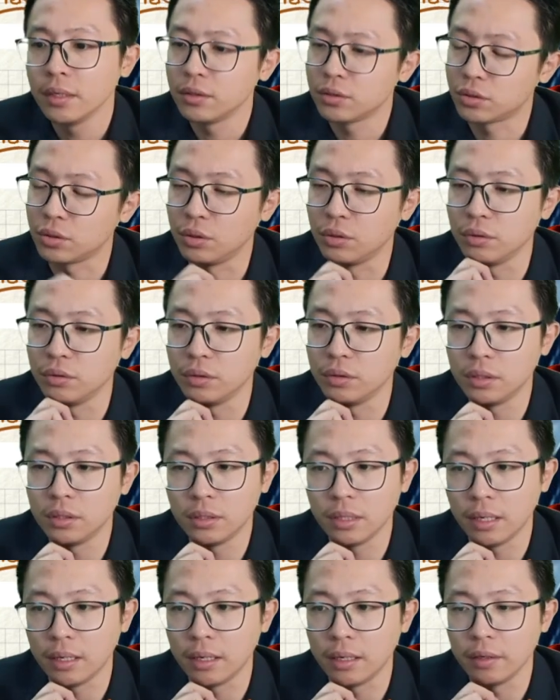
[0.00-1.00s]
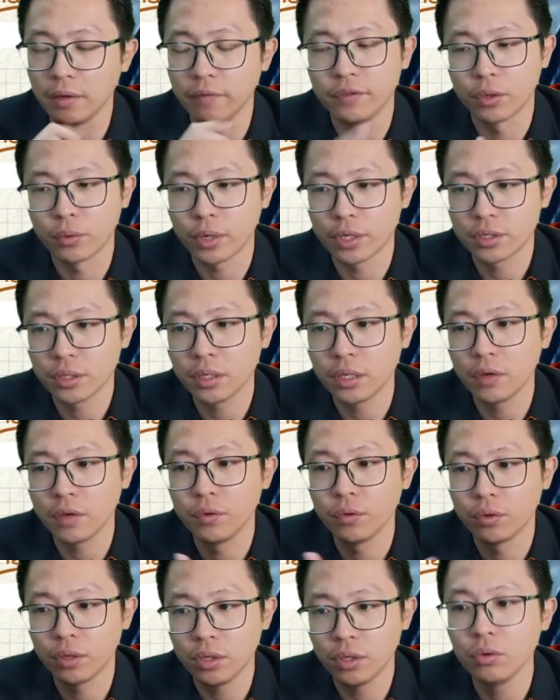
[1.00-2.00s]
So if the question gives
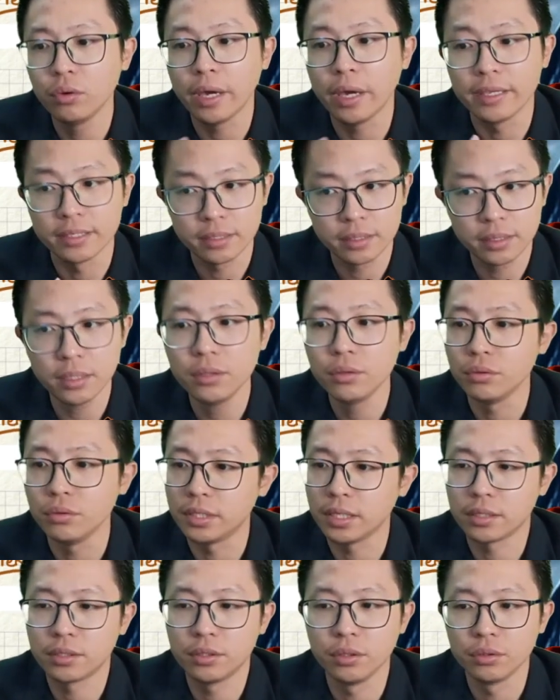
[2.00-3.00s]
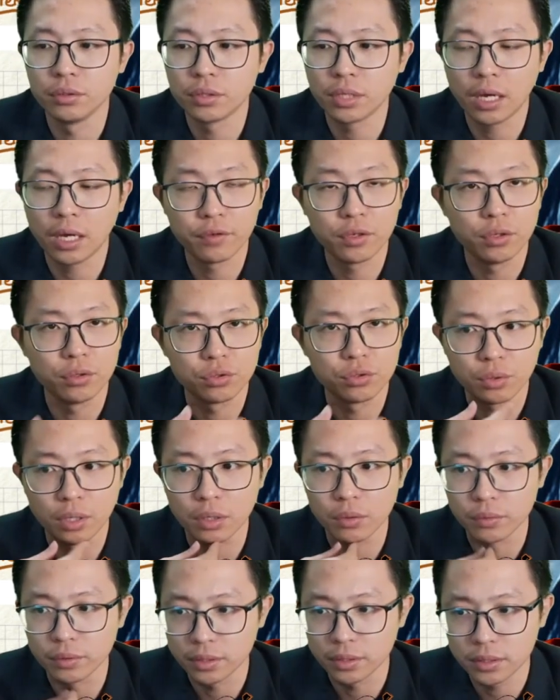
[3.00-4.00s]
you Q and C, you just use half Q squared
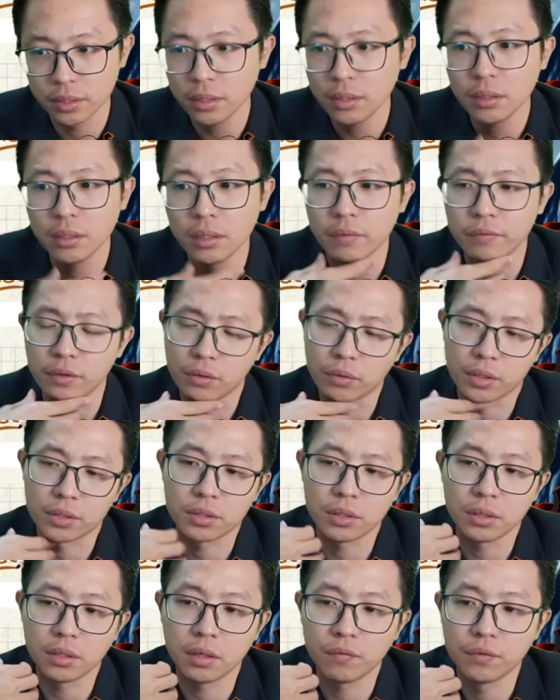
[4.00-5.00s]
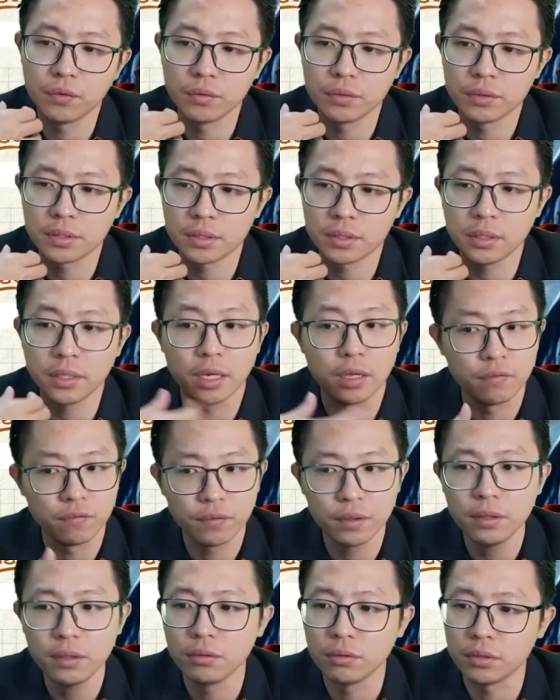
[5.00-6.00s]
over C. If the question gives you C and
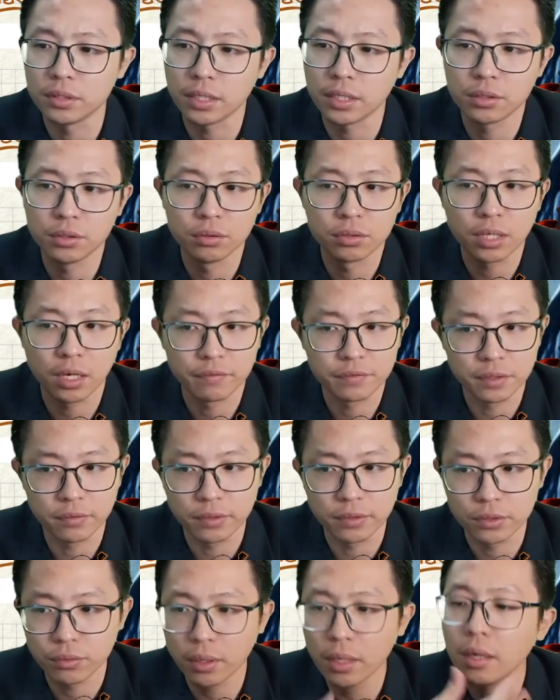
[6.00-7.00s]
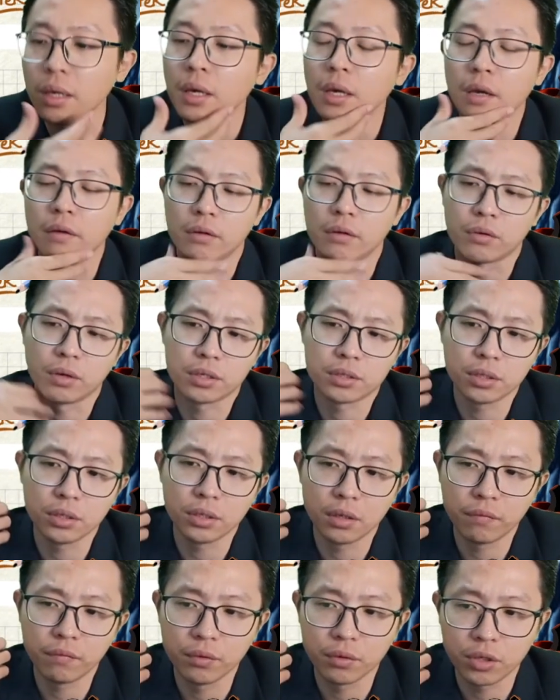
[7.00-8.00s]
V, you just use half CV squared. If the question
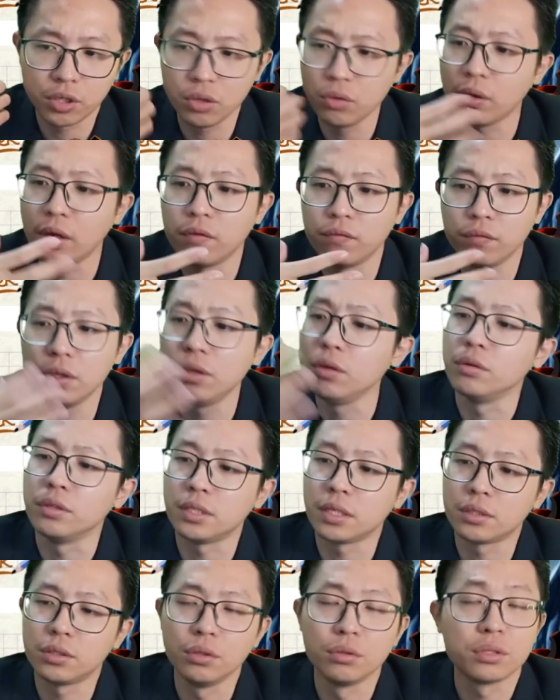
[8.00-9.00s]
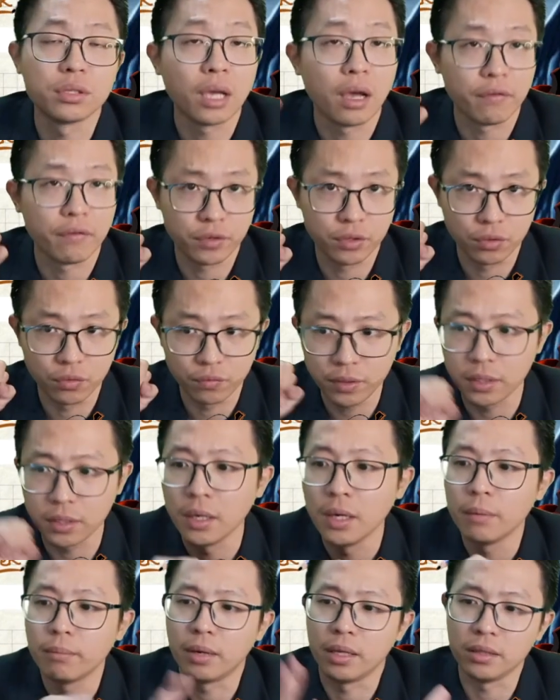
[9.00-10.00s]
gives you Q and V, you just use half QV.
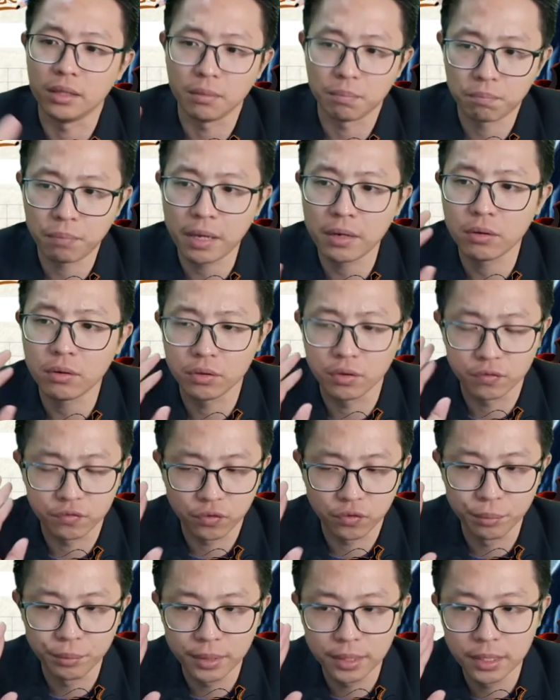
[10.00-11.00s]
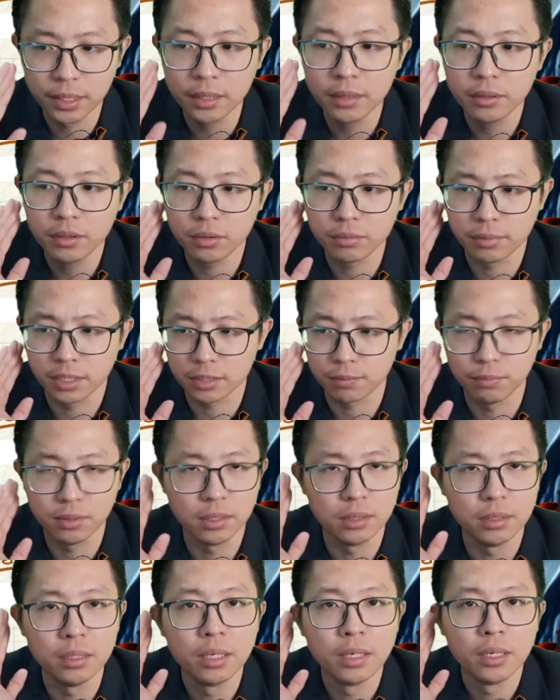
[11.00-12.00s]
But depend on the formula, you must
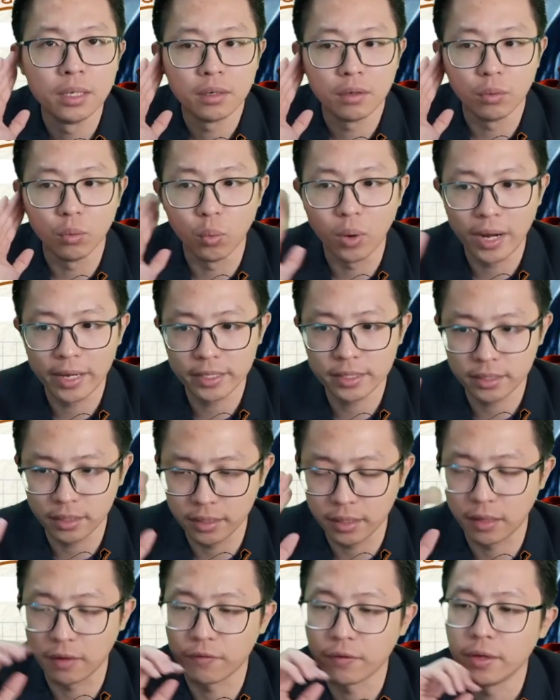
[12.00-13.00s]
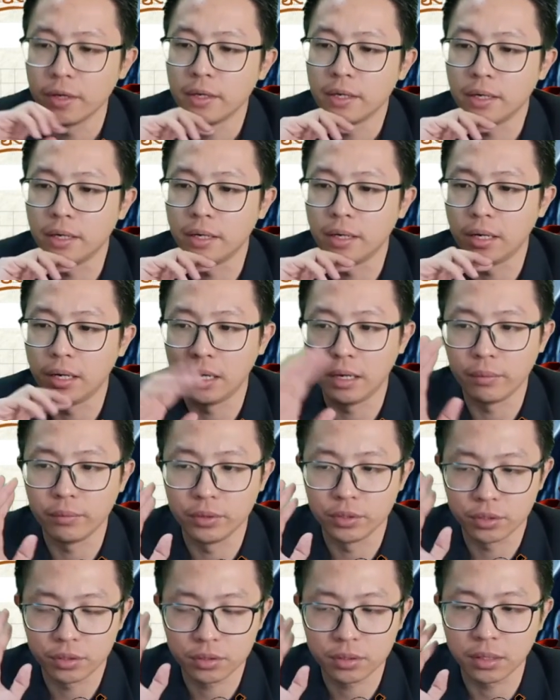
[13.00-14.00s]
be wise enough. I
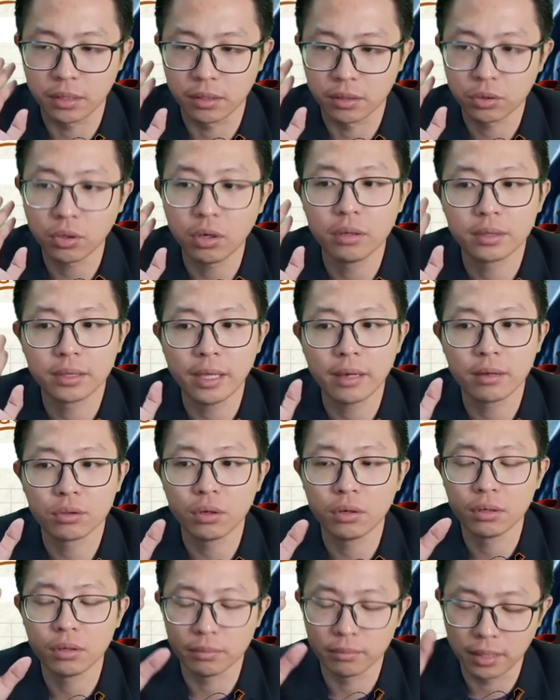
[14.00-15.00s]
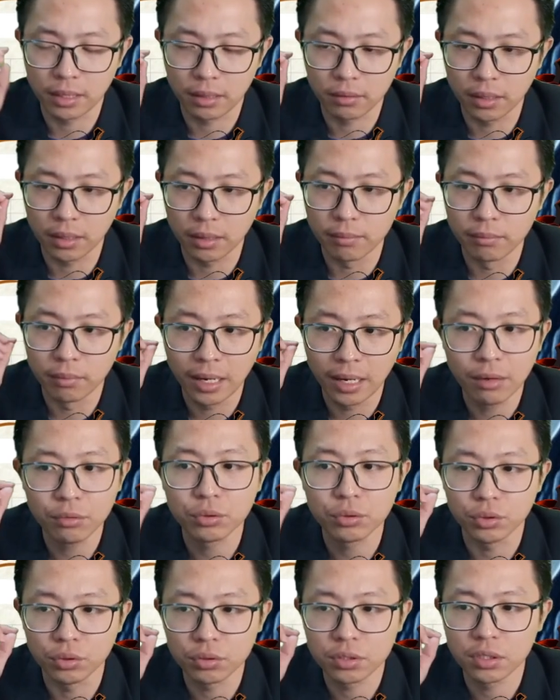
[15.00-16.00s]
will talk about how
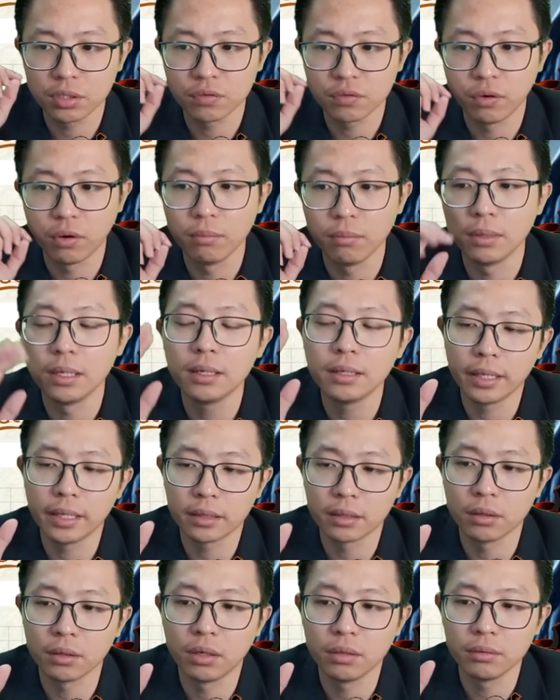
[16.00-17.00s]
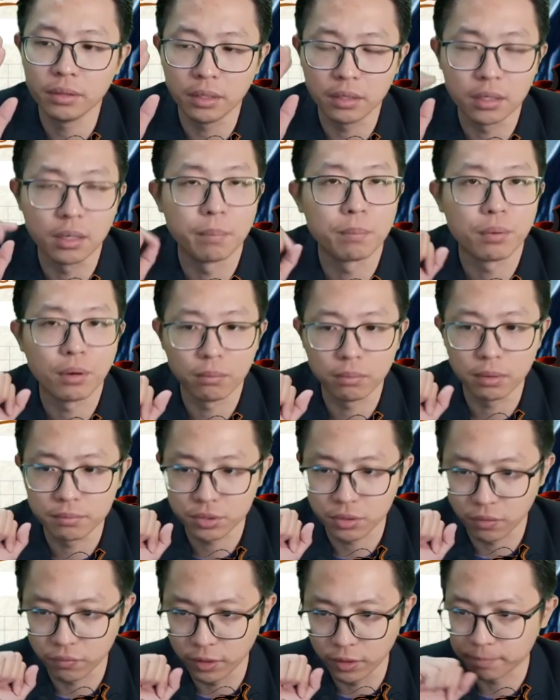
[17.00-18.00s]
to use this formula later on in the problem
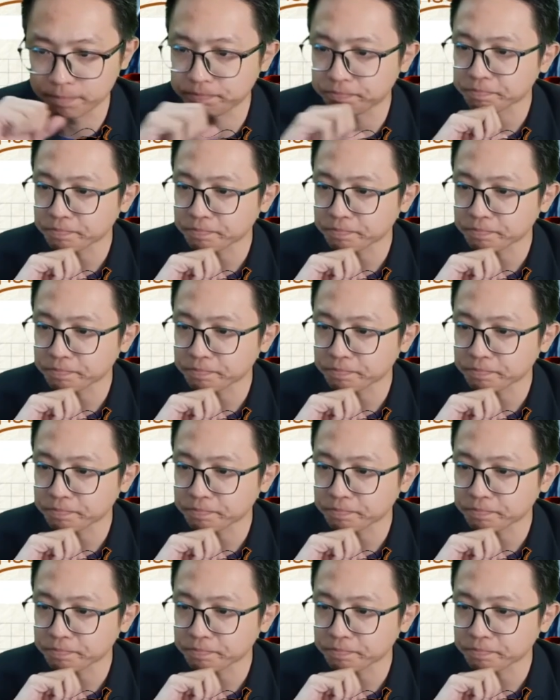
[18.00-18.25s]
solving.